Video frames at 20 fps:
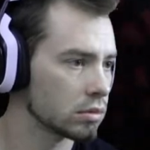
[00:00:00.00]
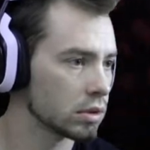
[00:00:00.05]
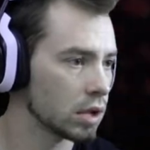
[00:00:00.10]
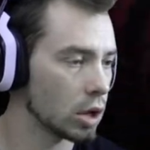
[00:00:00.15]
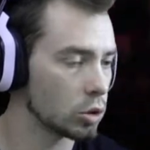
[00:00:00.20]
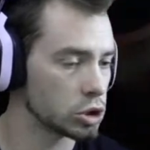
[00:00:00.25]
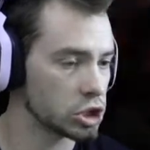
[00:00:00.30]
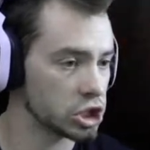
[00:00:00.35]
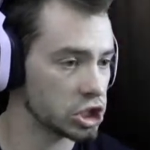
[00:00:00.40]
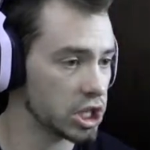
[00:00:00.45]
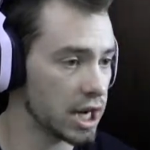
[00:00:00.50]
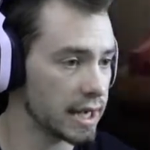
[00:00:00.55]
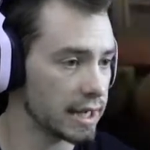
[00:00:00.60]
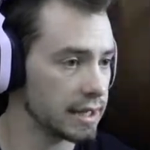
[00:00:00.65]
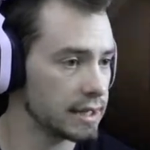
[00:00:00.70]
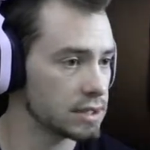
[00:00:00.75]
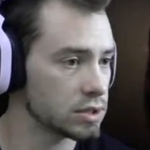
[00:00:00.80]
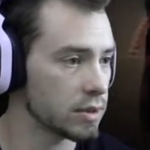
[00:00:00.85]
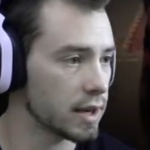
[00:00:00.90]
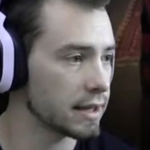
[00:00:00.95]
Oh shit,
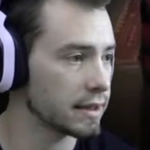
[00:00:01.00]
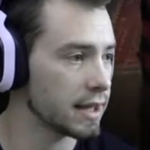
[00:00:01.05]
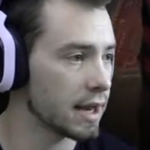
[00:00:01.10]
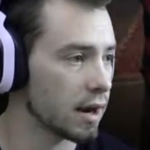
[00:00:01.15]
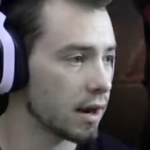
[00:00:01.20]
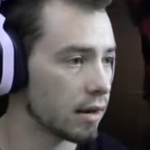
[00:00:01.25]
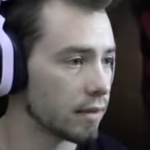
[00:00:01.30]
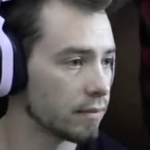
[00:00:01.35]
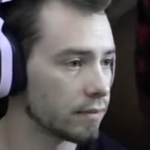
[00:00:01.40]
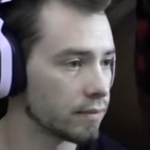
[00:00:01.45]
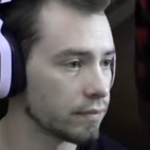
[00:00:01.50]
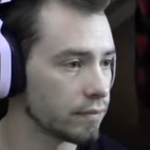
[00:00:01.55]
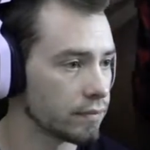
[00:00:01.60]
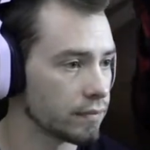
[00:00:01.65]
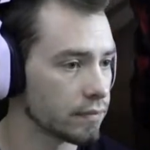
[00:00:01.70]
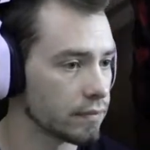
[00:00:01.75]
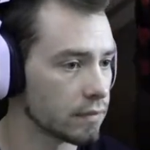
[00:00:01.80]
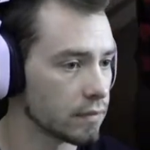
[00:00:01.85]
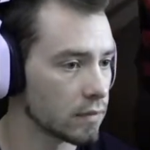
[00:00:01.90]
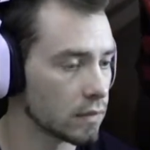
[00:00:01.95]
he's right there.
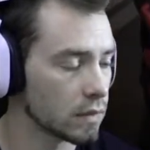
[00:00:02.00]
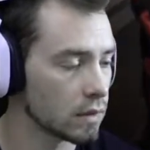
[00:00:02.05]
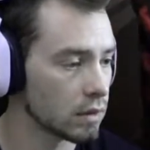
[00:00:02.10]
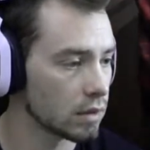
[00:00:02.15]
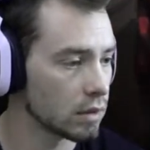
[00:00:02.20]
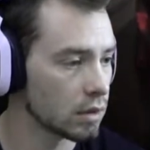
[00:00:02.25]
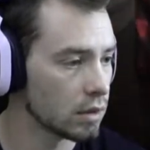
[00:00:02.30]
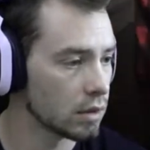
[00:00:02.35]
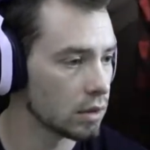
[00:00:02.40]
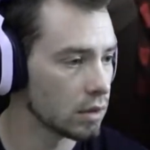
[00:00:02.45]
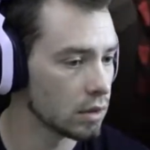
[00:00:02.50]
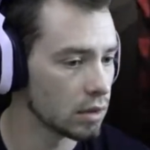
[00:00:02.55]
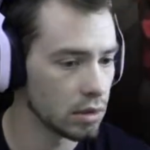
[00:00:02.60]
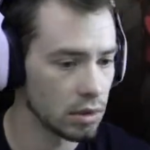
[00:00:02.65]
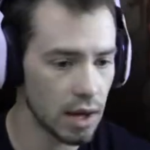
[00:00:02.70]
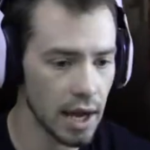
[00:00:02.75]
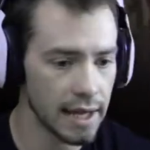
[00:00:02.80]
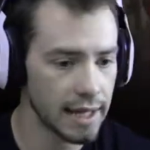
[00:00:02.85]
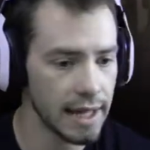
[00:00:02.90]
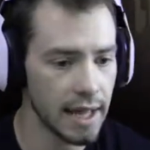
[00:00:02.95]

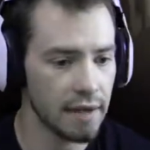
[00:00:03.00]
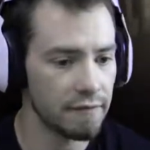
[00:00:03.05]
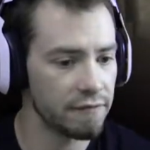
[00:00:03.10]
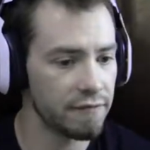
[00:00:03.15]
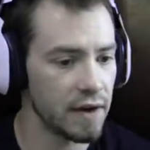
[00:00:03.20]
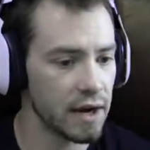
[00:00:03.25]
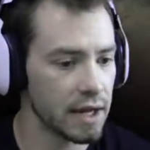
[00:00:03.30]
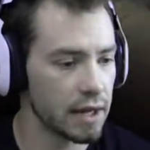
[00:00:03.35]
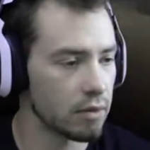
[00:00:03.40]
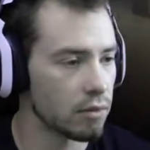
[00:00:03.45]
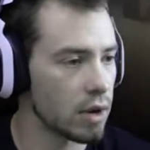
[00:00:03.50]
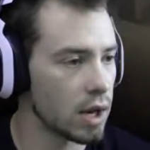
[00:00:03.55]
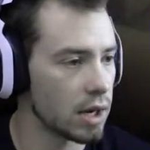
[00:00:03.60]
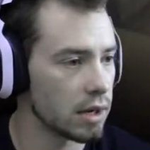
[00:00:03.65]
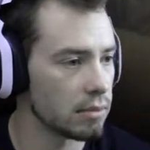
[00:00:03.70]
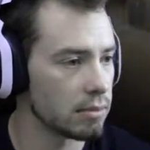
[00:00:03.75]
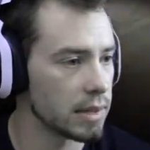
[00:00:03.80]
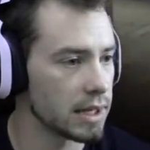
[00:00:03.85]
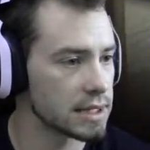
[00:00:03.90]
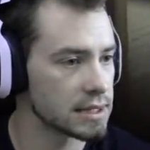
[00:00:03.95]
I can't fucking run
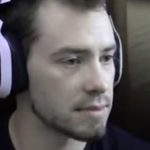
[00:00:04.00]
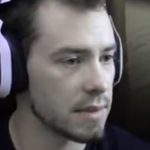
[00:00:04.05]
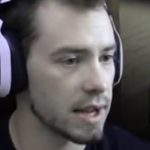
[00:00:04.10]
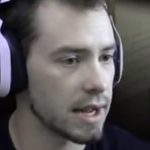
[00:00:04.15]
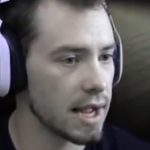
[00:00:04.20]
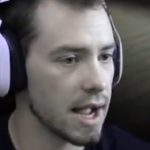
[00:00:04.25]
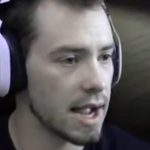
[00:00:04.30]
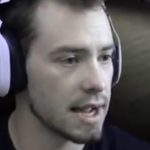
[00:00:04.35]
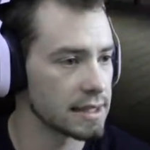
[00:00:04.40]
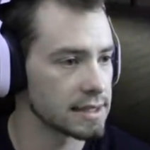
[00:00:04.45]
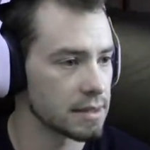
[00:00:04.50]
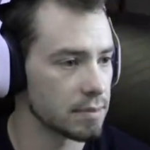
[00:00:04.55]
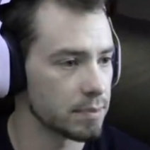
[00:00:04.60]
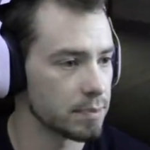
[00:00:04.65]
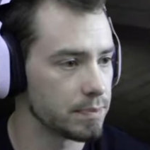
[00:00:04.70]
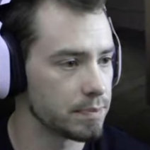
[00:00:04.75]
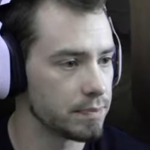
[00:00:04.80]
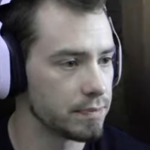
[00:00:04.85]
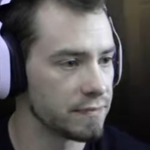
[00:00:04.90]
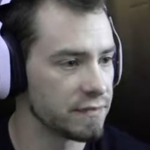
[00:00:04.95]
because my guy is a
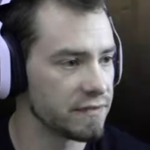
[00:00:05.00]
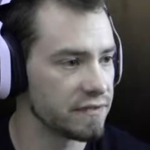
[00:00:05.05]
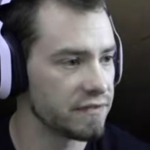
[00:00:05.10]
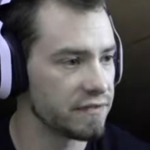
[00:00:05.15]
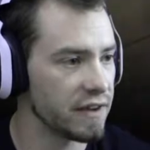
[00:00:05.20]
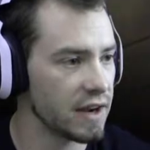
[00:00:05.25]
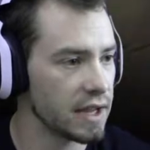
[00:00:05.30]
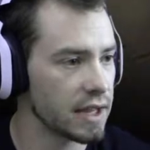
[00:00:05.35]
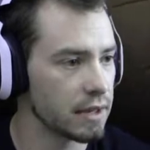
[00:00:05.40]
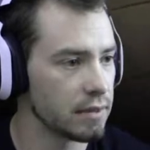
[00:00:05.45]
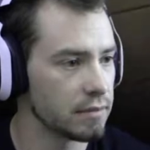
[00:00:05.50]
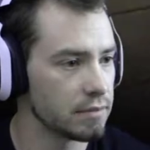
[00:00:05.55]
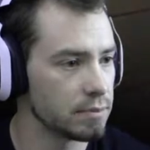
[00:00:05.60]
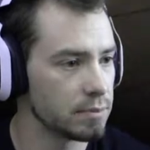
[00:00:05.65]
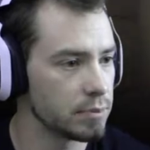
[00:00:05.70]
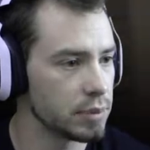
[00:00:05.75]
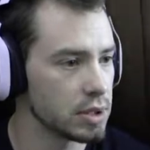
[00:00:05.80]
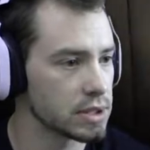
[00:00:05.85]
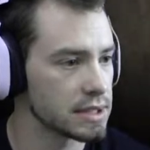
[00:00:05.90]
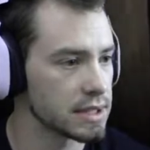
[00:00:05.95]
fucking
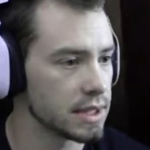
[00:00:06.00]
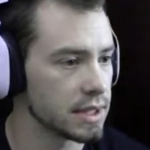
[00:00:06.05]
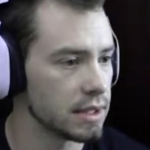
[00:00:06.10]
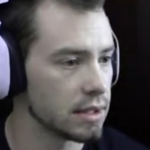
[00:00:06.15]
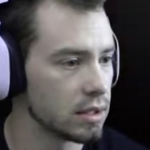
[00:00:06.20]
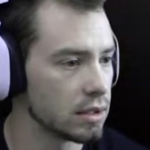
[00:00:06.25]
pussy.